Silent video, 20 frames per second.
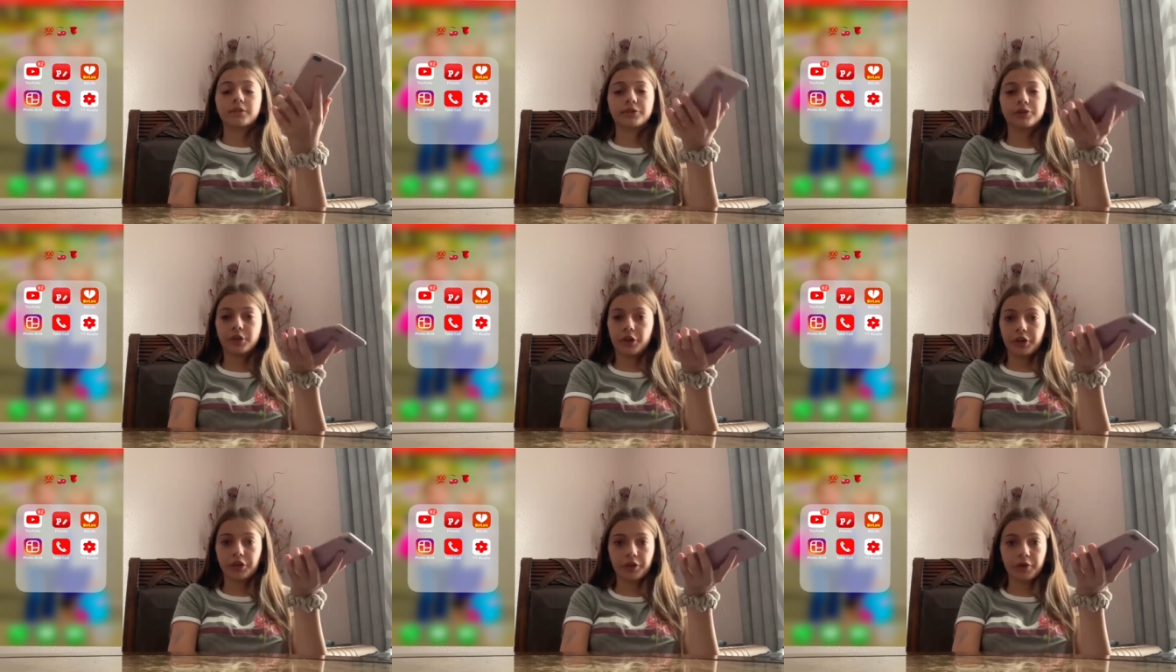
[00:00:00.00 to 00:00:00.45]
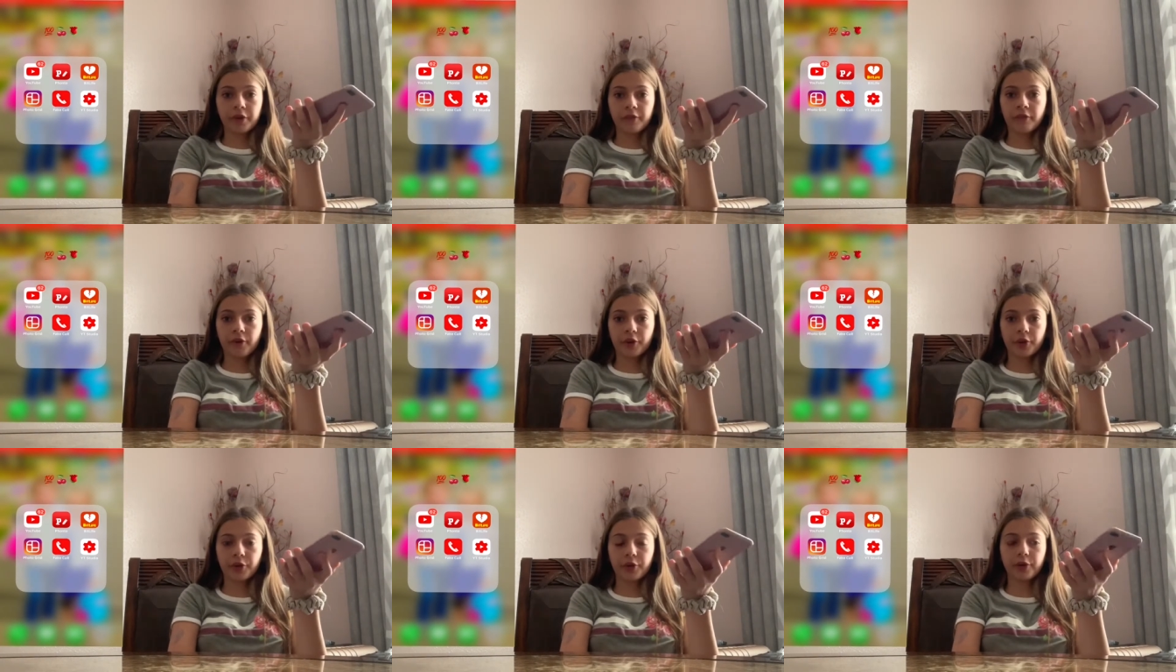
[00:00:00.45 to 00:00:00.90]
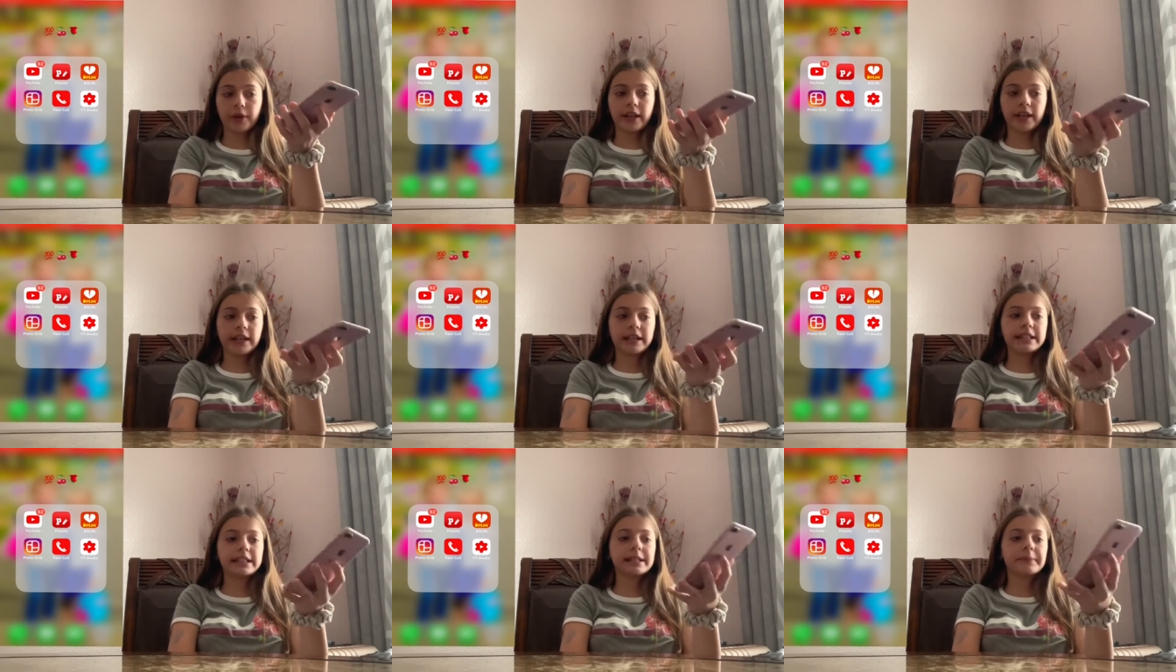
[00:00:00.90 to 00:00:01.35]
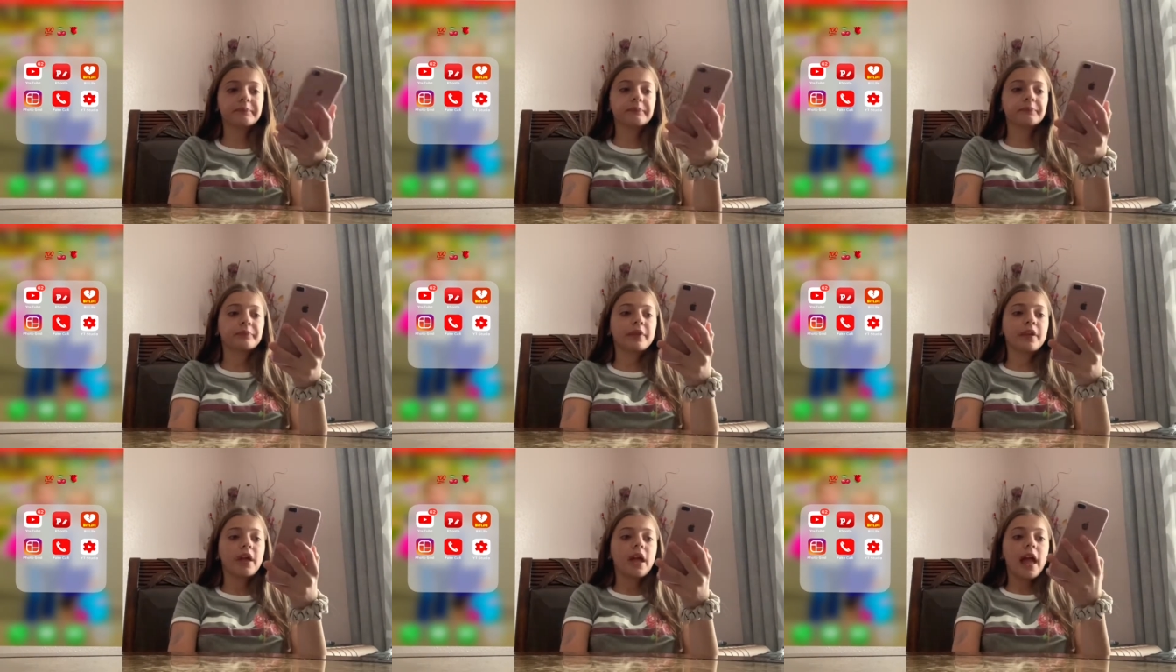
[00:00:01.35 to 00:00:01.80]
Don't know what photo grid is.
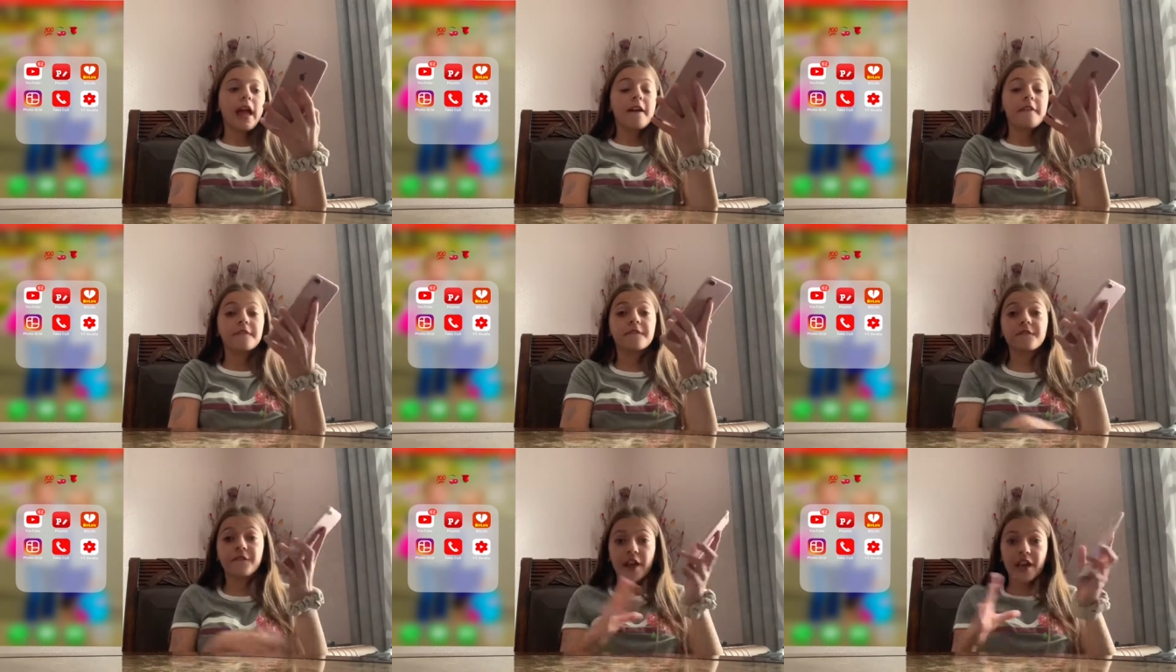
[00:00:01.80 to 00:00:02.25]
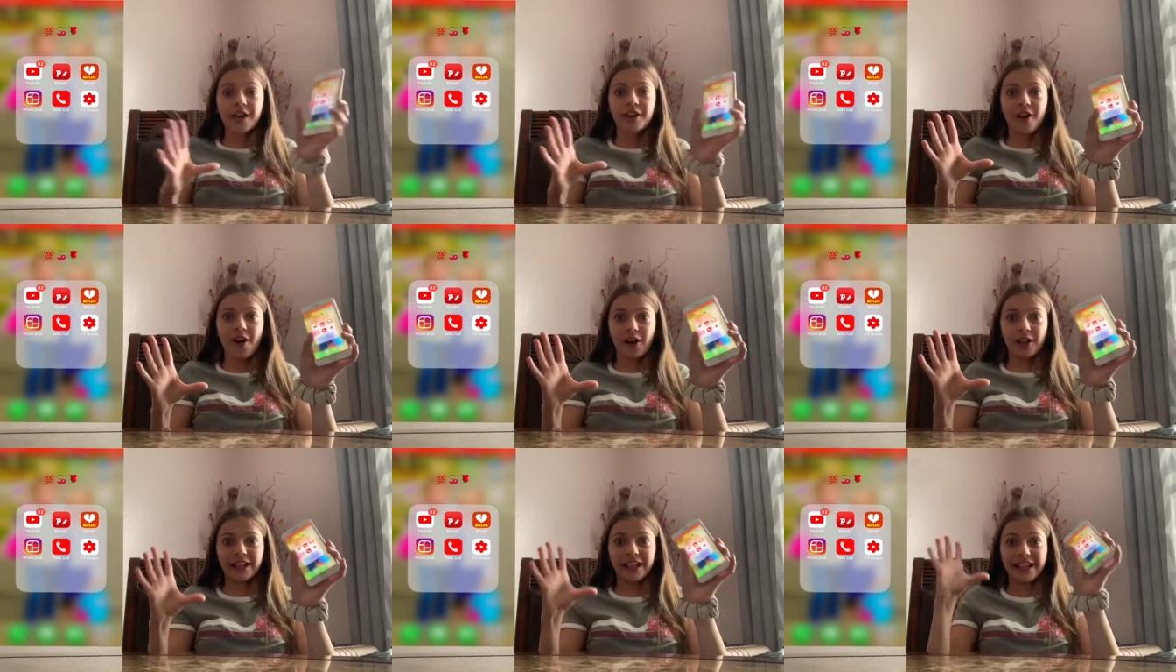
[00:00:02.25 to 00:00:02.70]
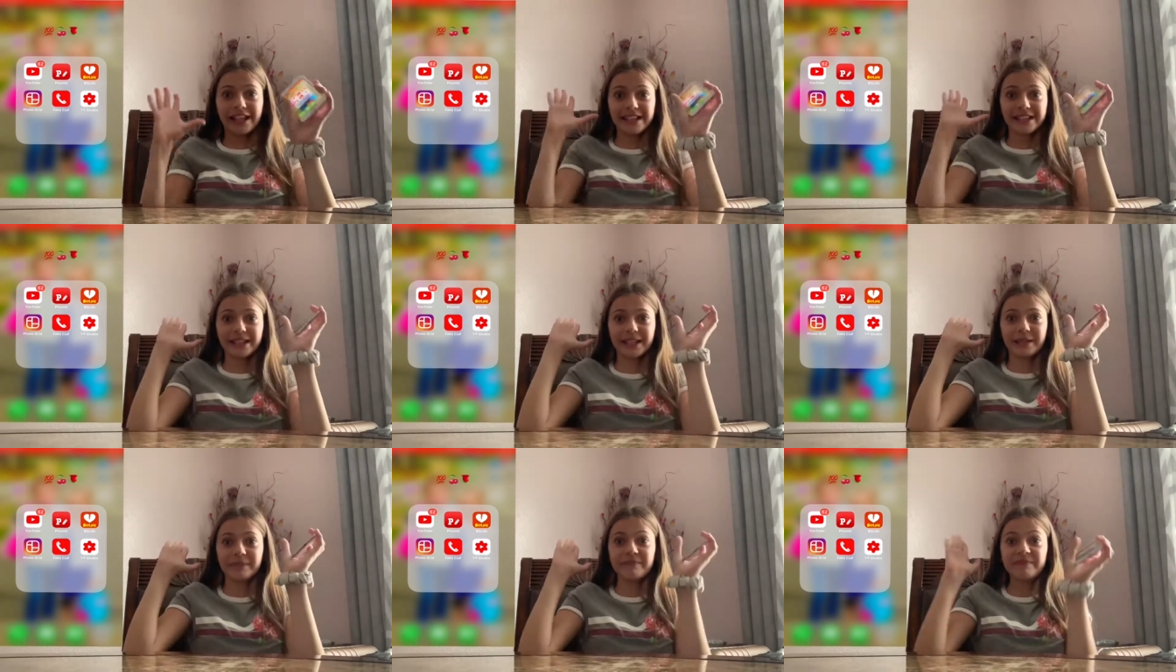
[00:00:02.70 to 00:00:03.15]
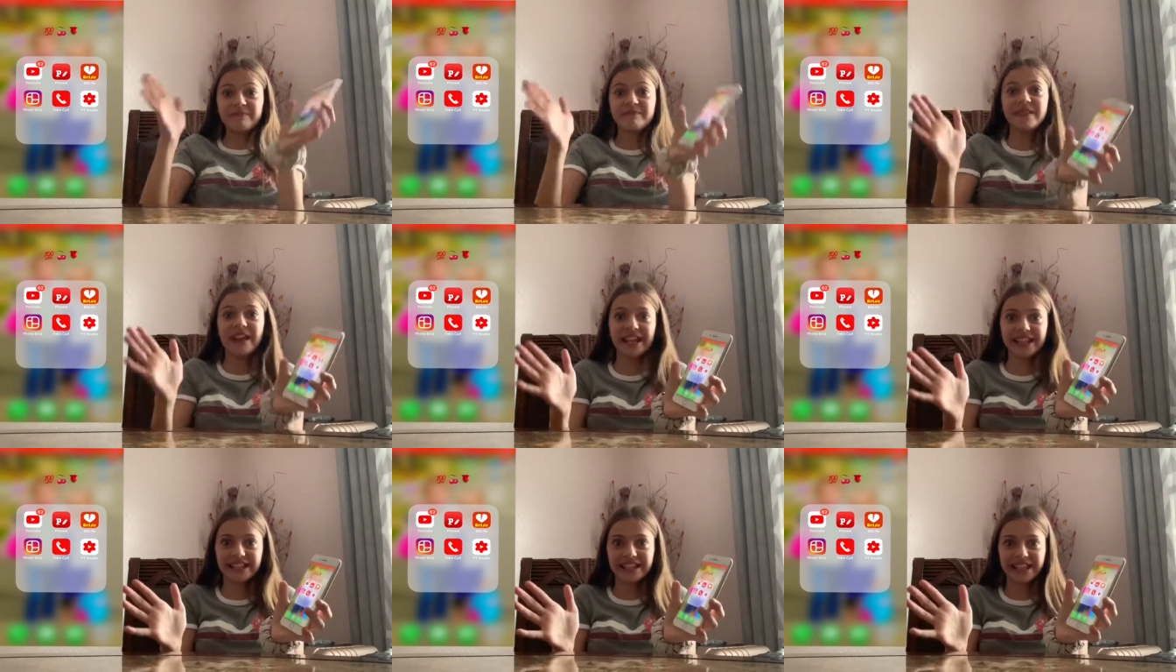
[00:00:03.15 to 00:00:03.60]
Fake call is an
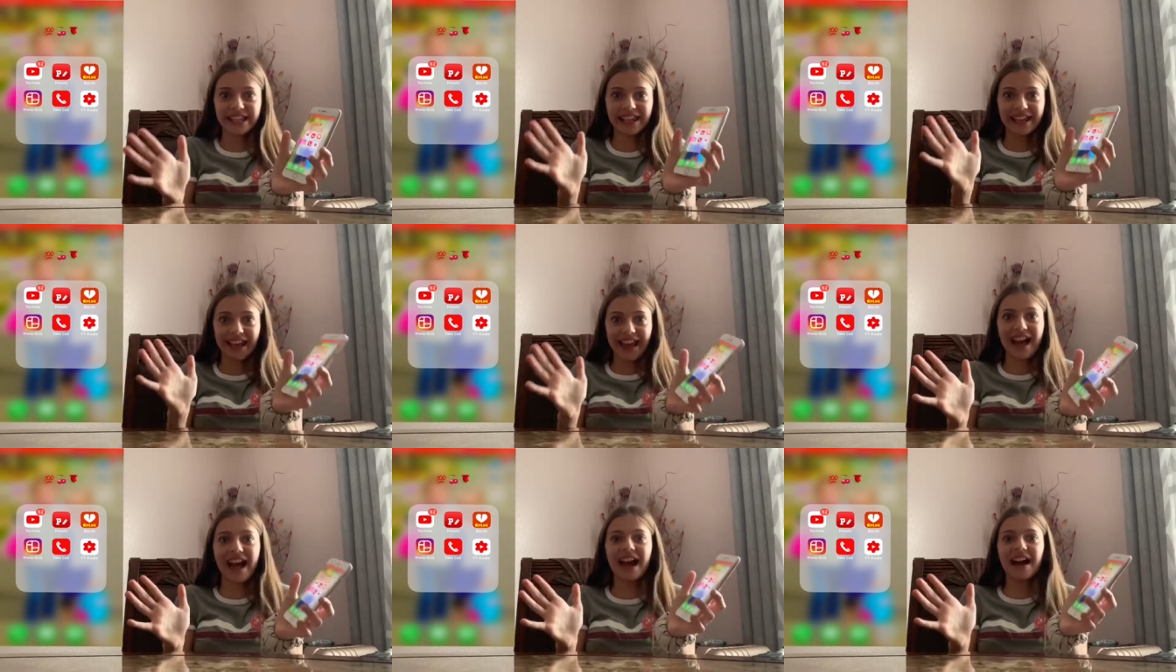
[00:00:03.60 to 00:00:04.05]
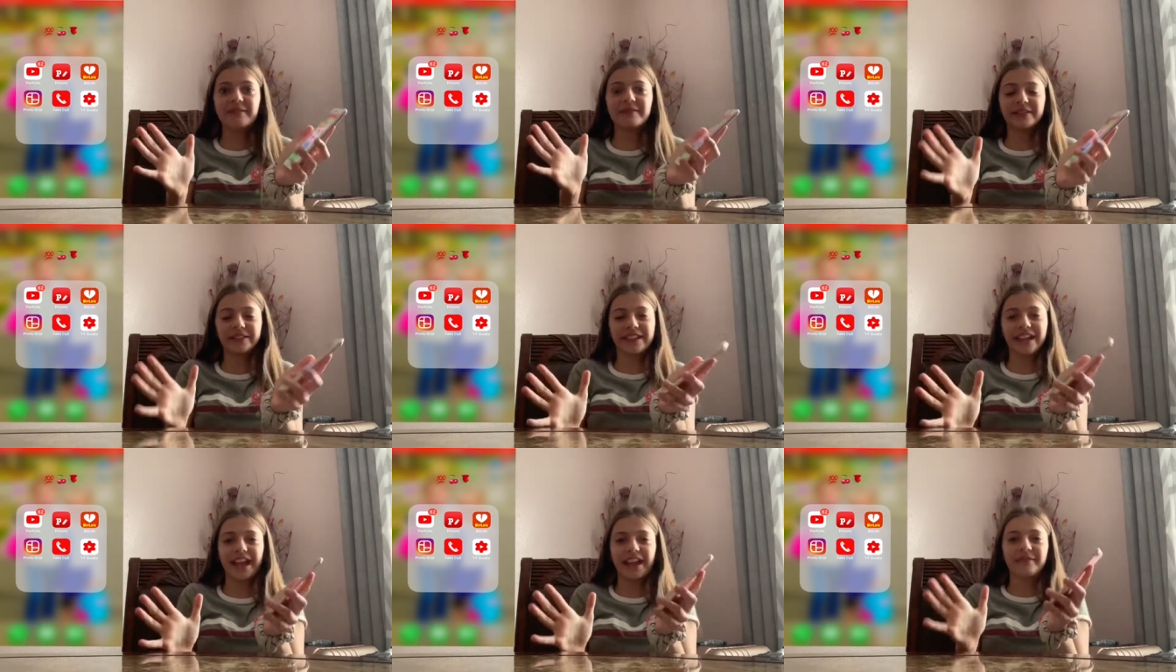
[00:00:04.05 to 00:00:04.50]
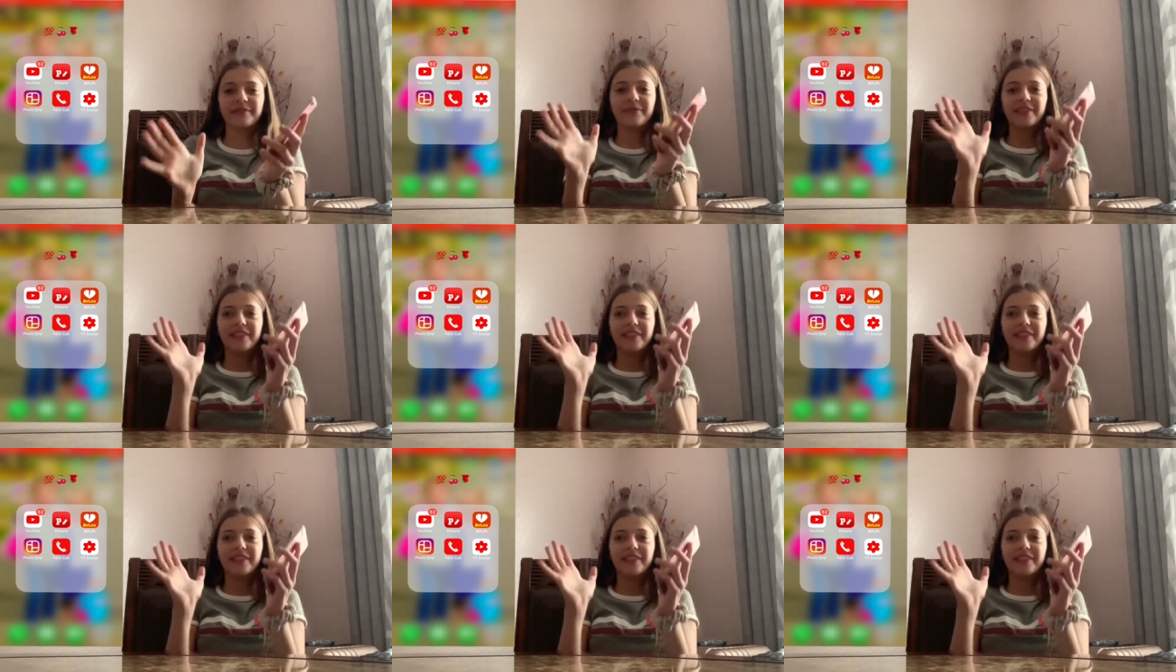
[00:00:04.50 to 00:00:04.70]
amazing app. Okay.